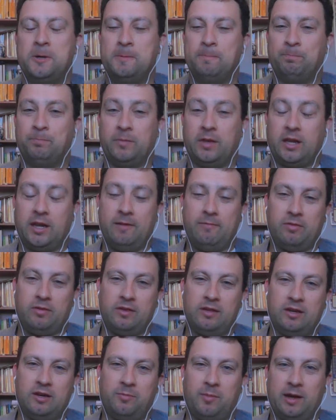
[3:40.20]
And I've
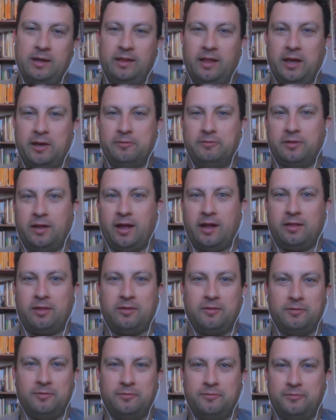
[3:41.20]
seen in my life lots
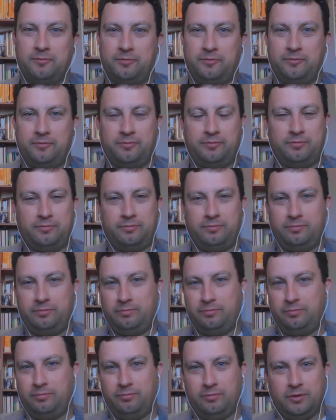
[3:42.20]
of
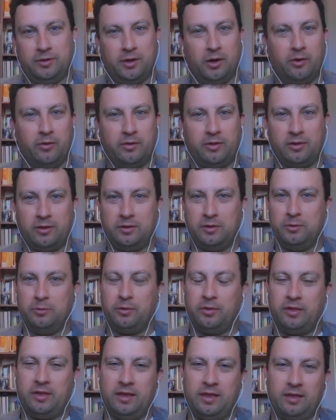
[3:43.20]
you know, it's a new
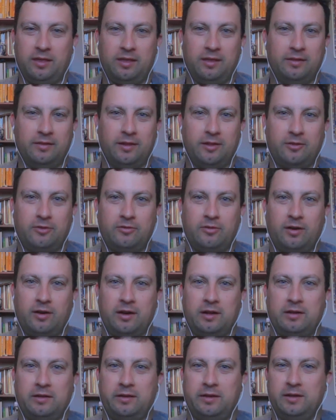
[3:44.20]
season. Let's try
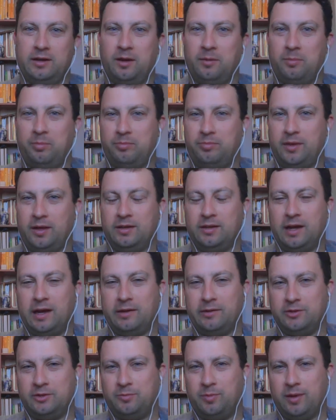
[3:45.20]
to clean up that
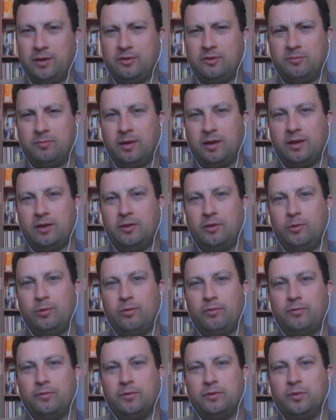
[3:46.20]
knowledge base and make it
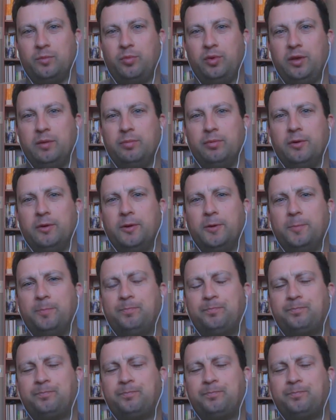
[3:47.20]
useful to people.